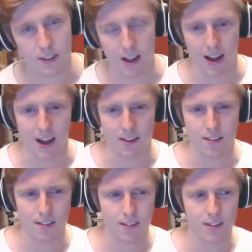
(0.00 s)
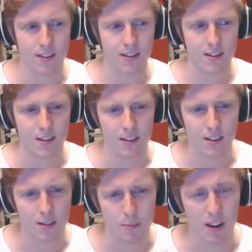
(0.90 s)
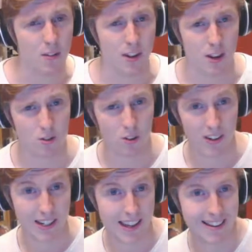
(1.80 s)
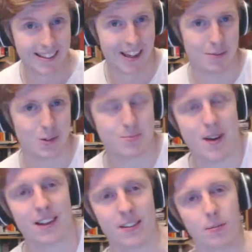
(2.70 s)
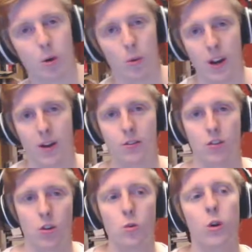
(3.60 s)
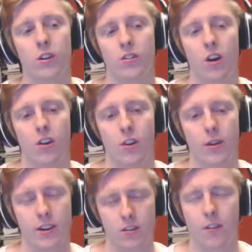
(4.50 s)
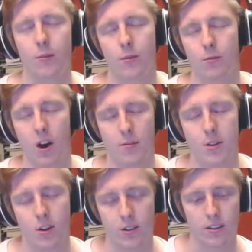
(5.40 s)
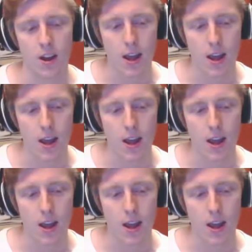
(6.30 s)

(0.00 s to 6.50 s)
And my videos aren't really getting that much better, but what I do want to start doing, because what I've been doing